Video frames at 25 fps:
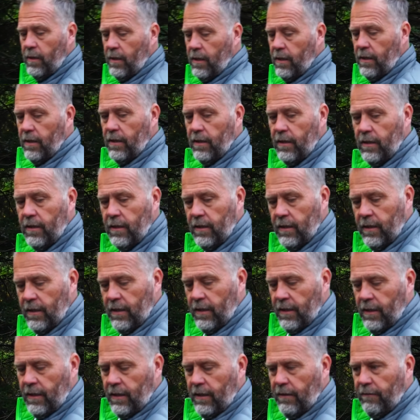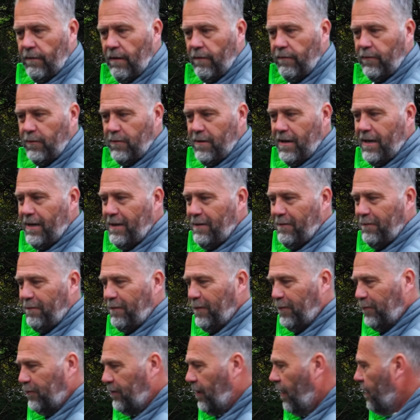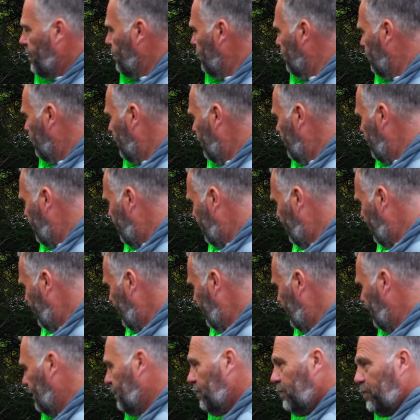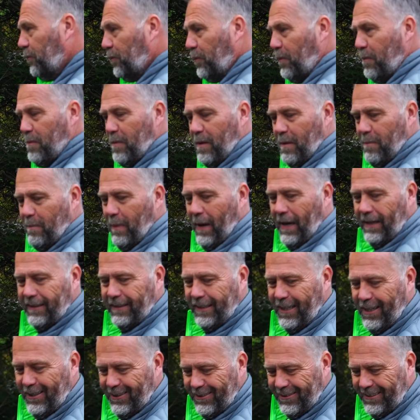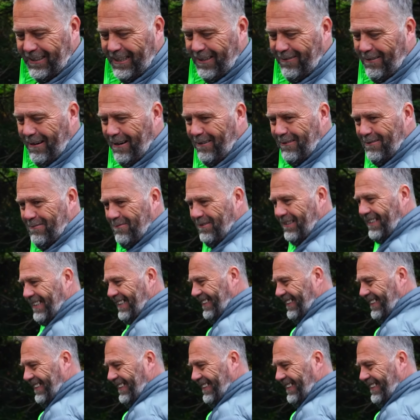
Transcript: uh, if ever you needed to feel dangerous, this wouldn't be a bad car to go out in, would